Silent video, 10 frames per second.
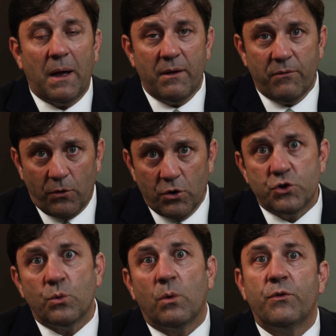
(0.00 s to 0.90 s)
by
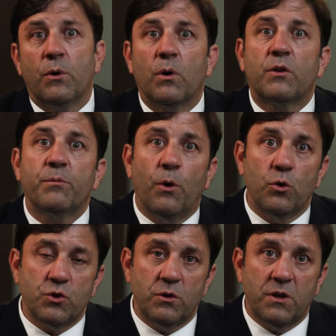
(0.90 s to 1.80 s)
virtue of your
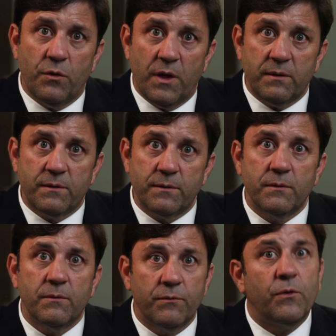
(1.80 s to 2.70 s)
exposure to
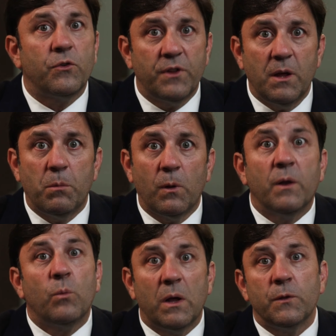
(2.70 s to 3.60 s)
this foreseeable
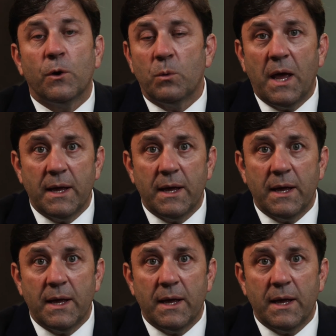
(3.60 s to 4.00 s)
and well-known